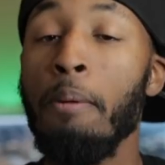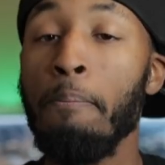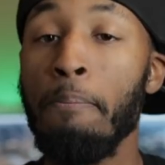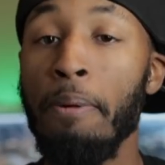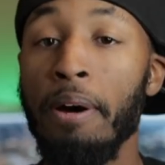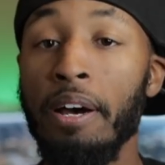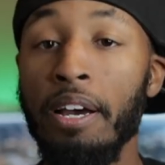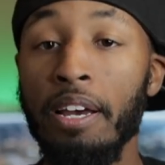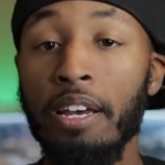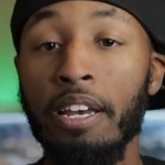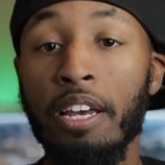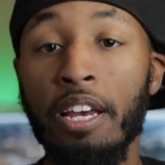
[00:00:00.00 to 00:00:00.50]

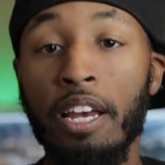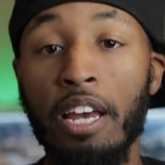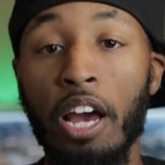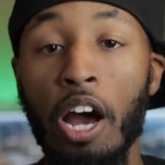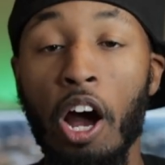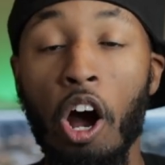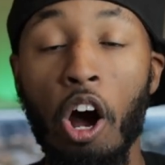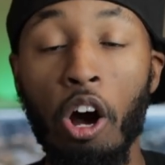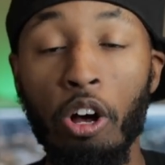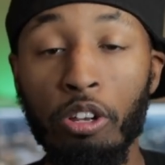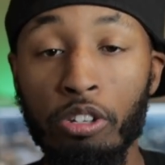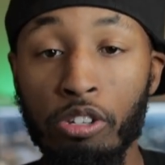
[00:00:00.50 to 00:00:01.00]
But
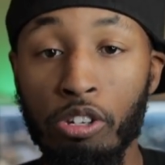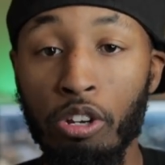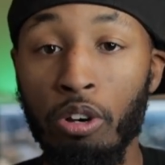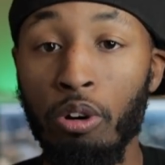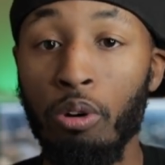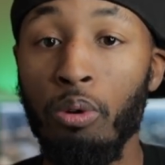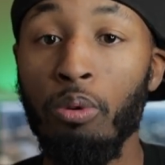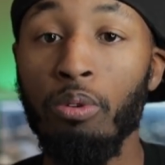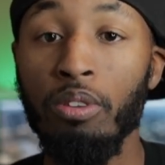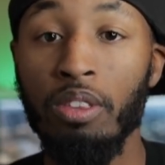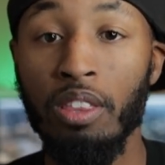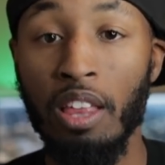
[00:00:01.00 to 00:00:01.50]

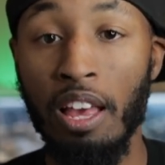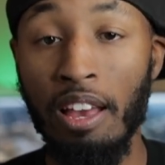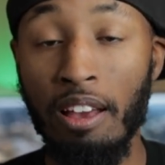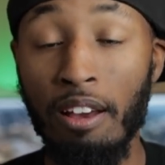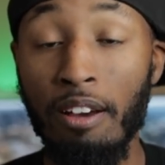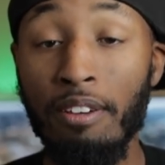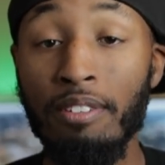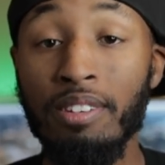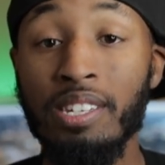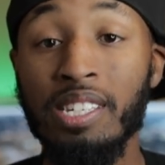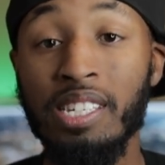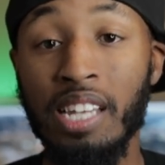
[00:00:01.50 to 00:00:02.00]
also, think
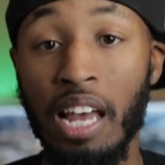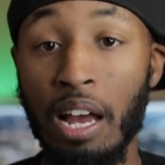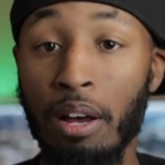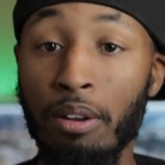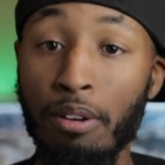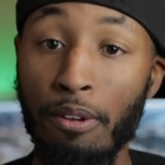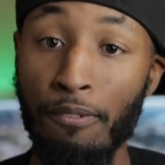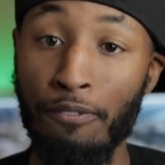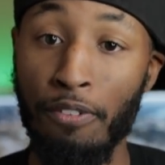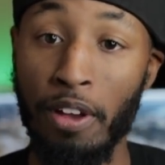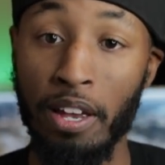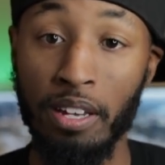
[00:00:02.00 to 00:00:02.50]
of
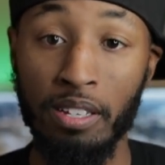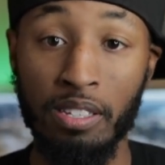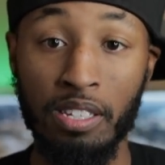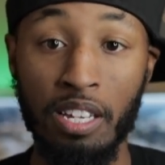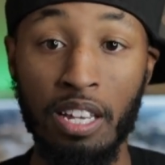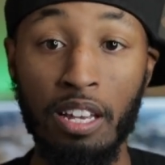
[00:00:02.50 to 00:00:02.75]
sound effects.